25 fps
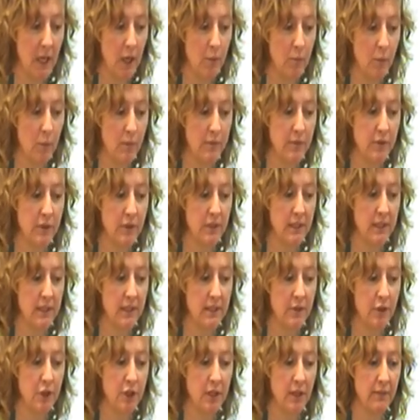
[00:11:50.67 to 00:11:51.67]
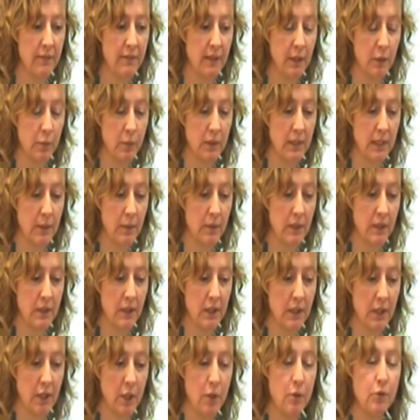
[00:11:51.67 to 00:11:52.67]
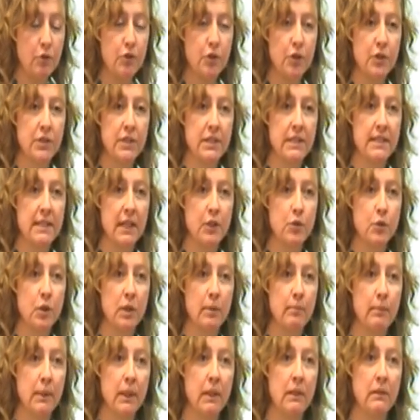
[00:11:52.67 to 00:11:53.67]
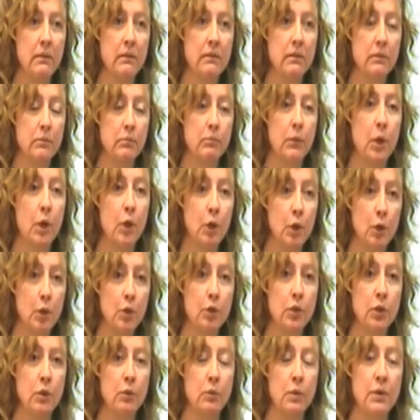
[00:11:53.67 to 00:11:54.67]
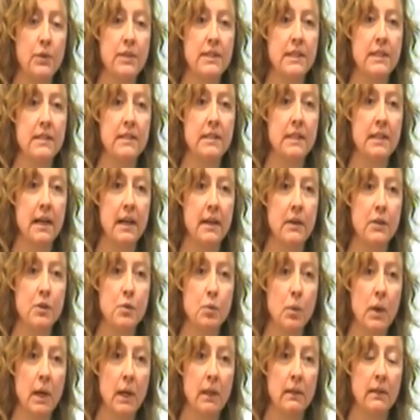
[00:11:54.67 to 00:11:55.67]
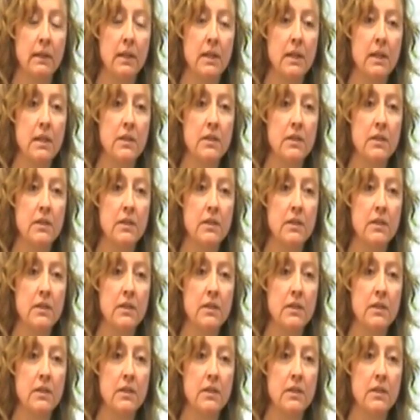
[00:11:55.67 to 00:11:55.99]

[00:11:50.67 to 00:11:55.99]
And what we've done in Sheffield with our acute trust is actually build more local ones into that as well.